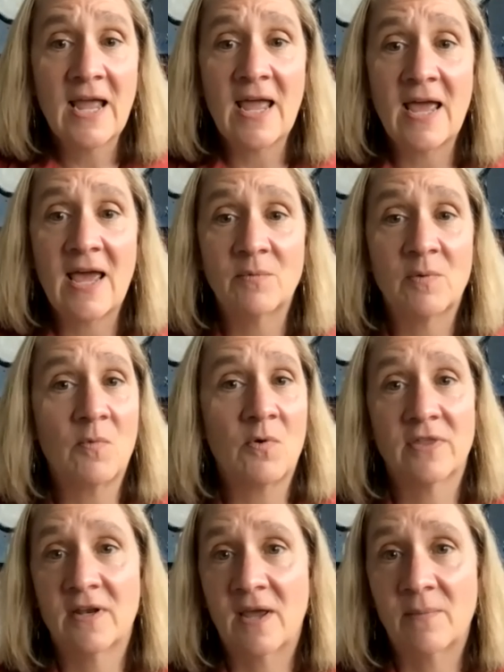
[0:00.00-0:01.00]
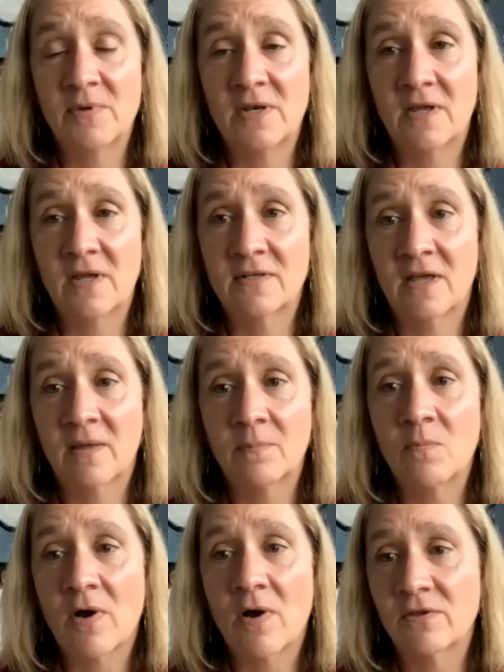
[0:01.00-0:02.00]
And we're more than happy to help
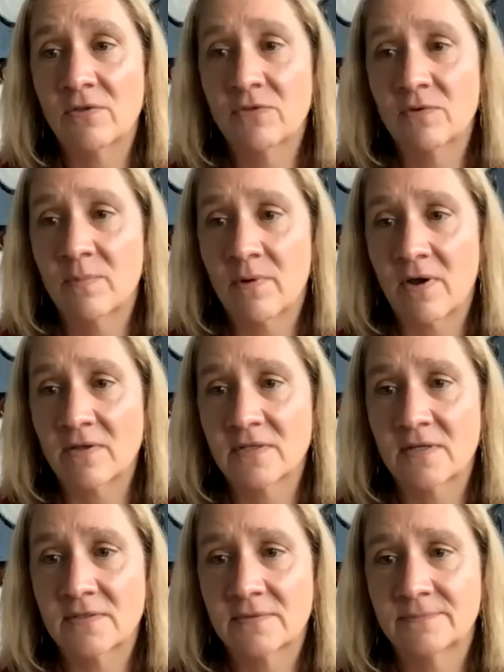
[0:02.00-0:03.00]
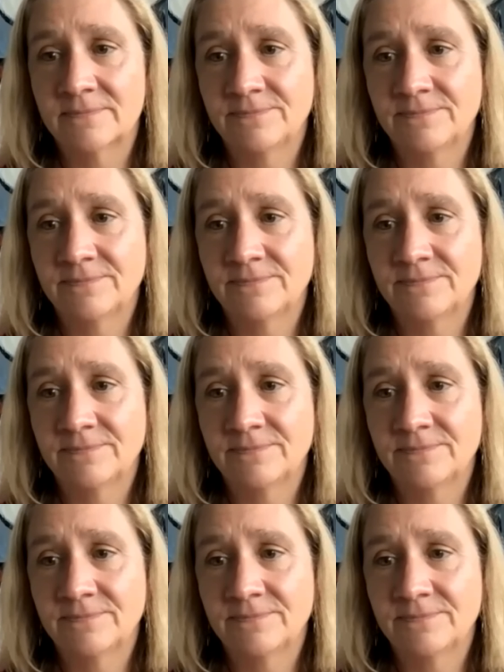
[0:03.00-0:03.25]
walk you through the process.